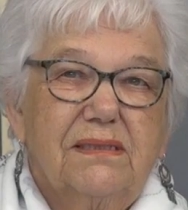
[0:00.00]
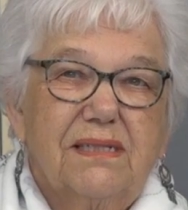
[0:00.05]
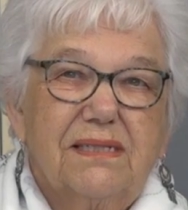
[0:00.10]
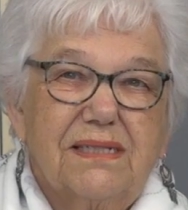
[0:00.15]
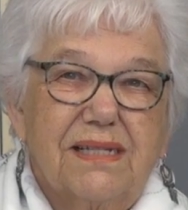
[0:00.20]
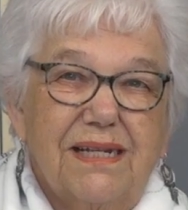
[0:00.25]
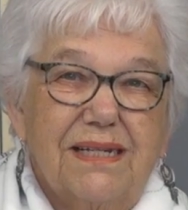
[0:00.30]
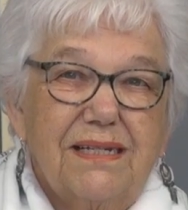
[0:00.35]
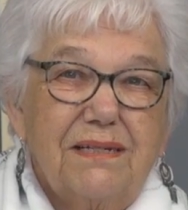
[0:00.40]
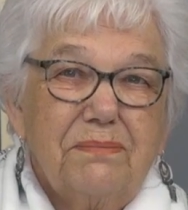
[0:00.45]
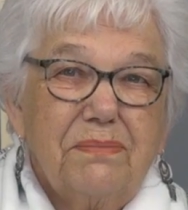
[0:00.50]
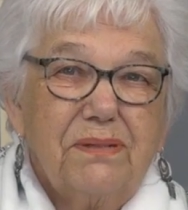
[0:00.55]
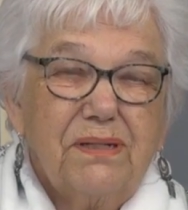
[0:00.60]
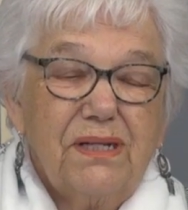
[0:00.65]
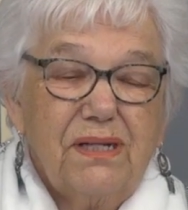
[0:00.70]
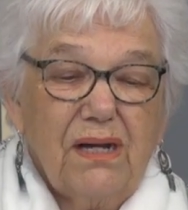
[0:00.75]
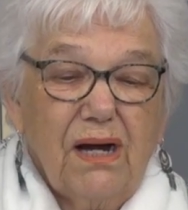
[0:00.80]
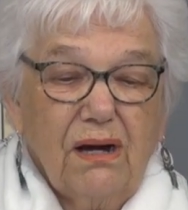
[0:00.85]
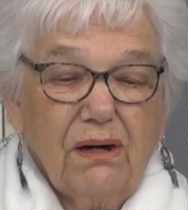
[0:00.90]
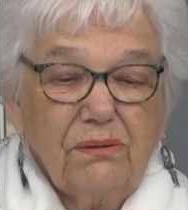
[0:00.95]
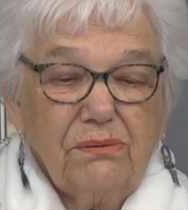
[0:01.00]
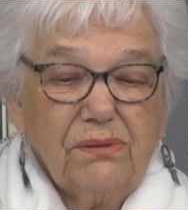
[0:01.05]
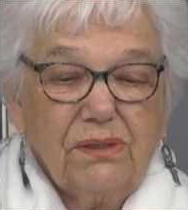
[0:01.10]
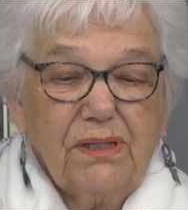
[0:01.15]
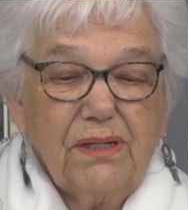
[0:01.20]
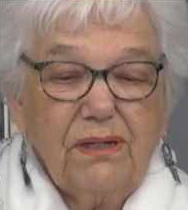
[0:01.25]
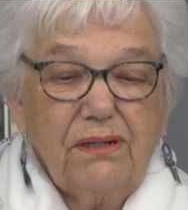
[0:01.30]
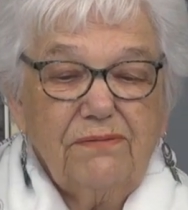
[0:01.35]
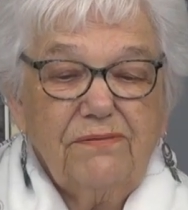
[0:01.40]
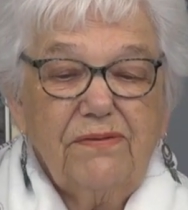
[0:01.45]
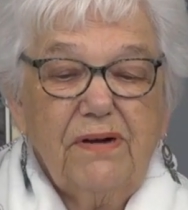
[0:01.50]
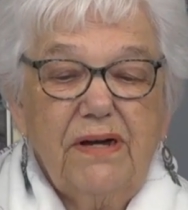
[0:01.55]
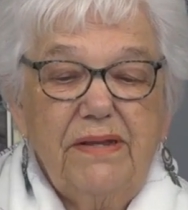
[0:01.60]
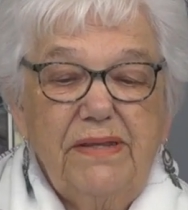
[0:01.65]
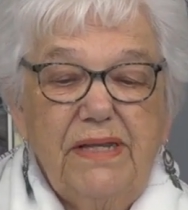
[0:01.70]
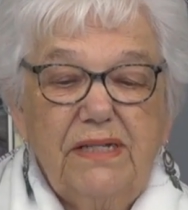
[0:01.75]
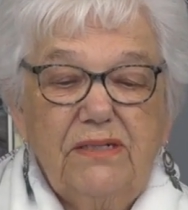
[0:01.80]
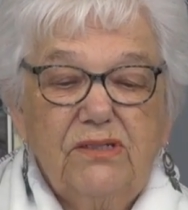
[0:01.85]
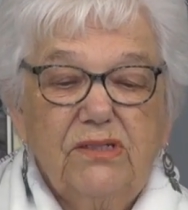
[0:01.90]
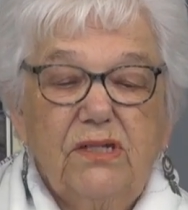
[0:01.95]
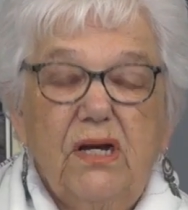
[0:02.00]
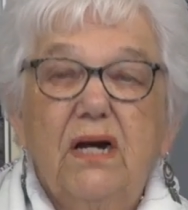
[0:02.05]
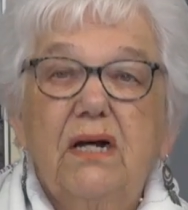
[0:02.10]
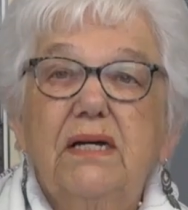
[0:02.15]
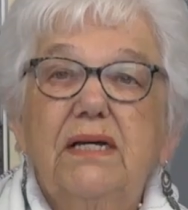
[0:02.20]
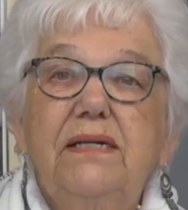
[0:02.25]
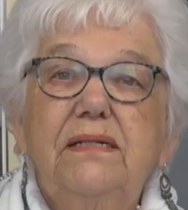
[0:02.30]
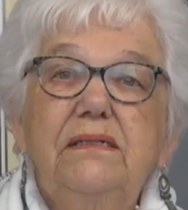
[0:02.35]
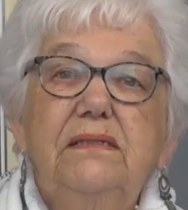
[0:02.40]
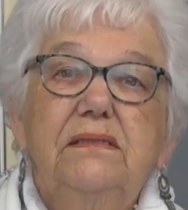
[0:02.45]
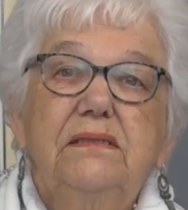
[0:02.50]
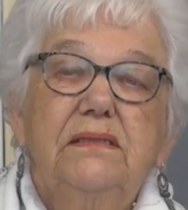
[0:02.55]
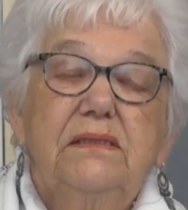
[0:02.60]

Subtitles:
Does anyone out there find that shocking?